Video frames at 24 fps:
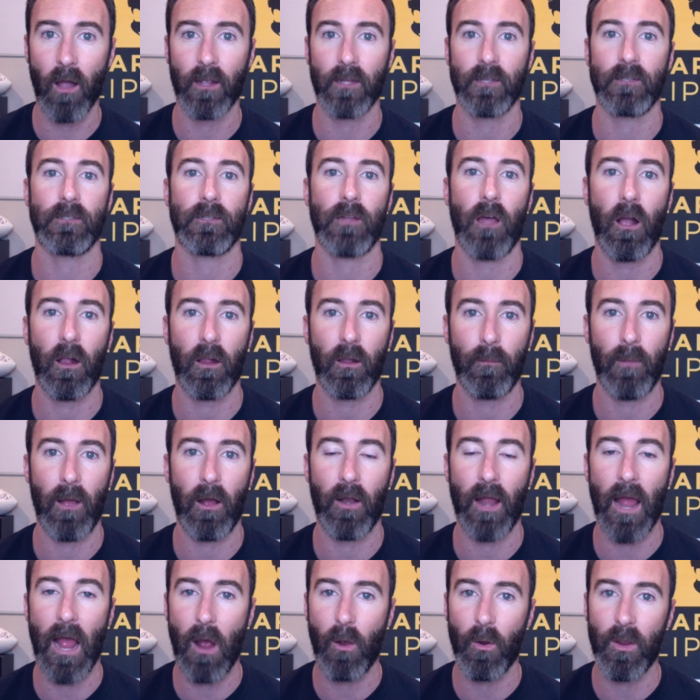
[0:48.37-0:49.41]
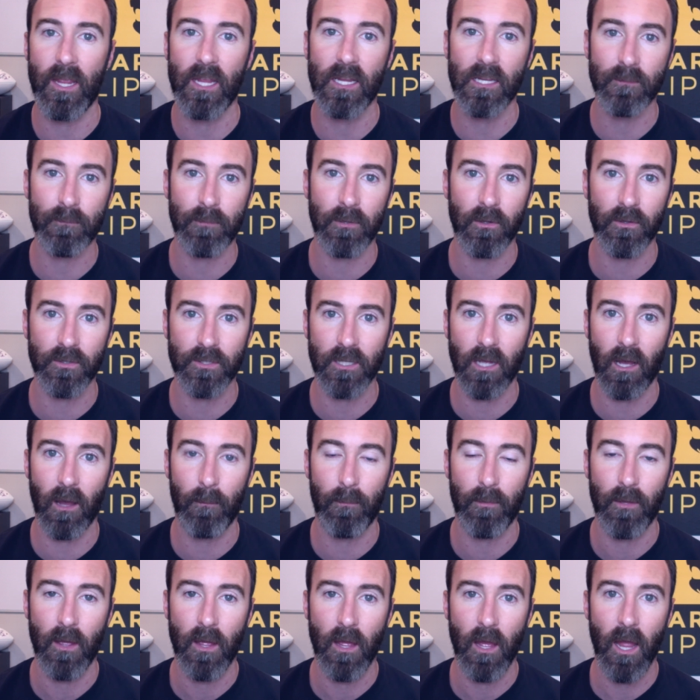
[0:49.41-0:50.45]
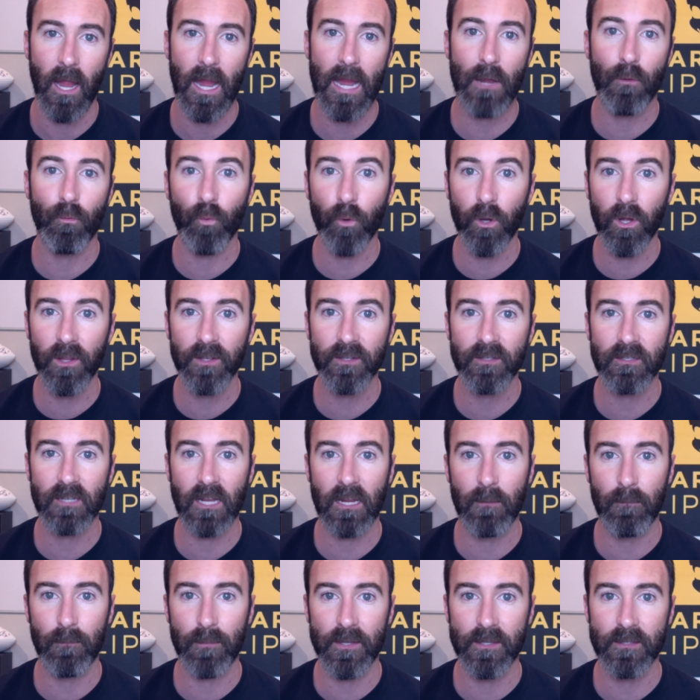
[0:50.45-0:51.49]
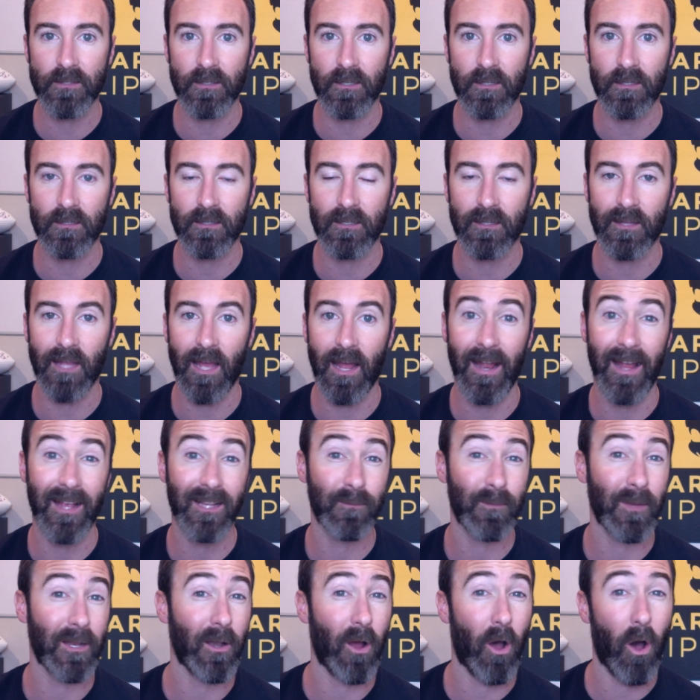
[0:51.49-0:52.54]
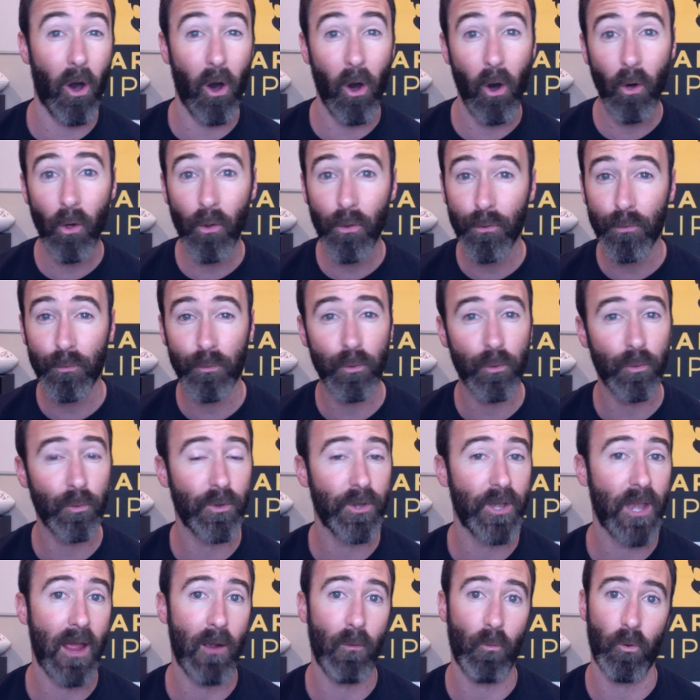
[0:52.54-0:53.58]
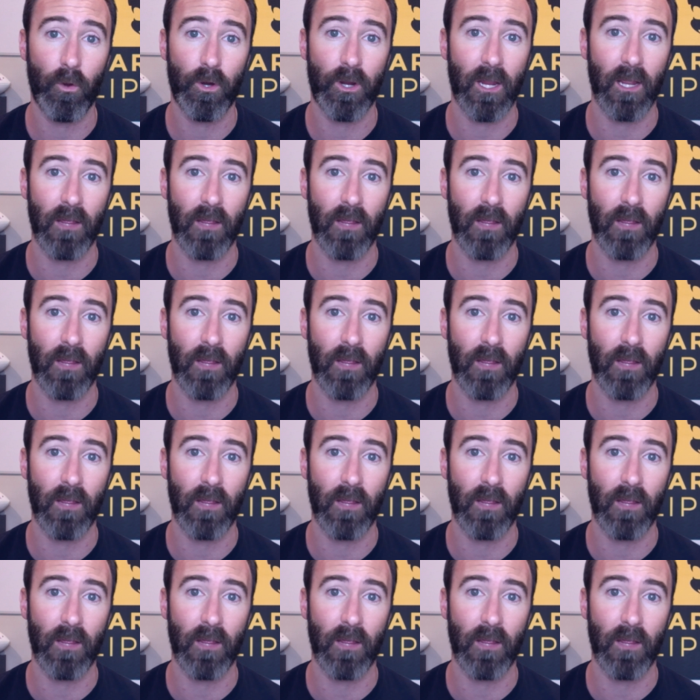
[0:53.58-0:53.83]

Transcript: talk about how he's built up a real estate business that has been all through networking.